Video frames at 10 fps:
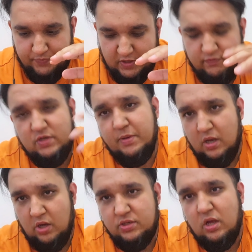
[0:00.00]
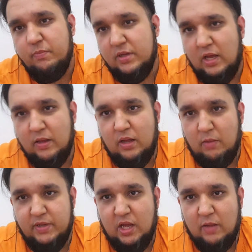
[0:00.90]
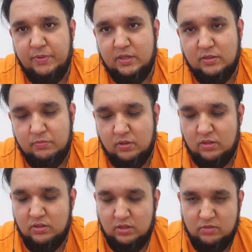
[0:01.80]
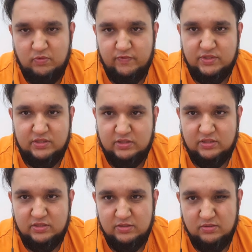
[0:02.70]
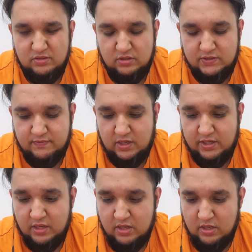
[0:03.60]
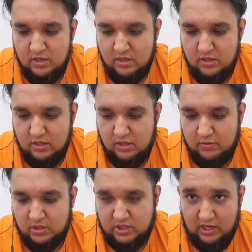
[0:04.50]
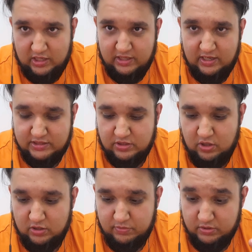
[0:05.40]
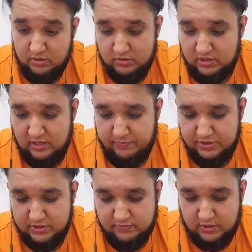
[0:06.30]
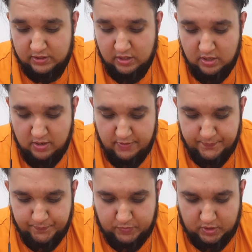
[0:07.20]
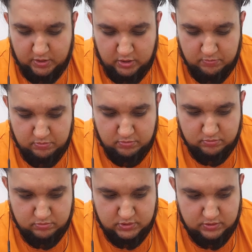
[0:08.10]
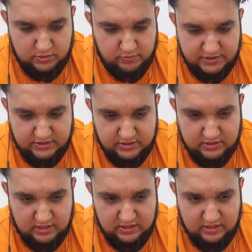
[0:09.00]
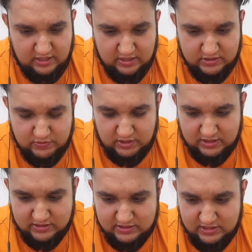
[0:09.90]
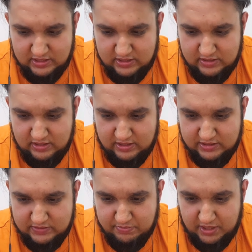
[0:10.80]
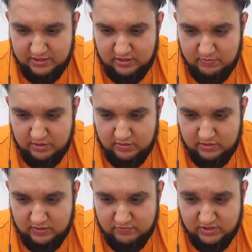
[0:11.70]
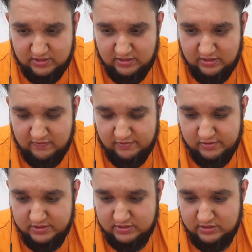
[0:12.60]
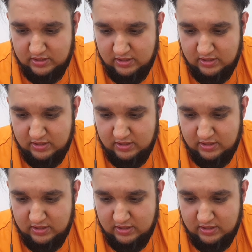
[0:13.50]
If it was a bit hotter, I'll be I'll be happier. But um, obviously, you know, it's fine. Uh, of course, I like it nice and hot. But no, the temperature's fine. Um, there isn't anything else that I can say that is bad about it. I'm trying to think if there is.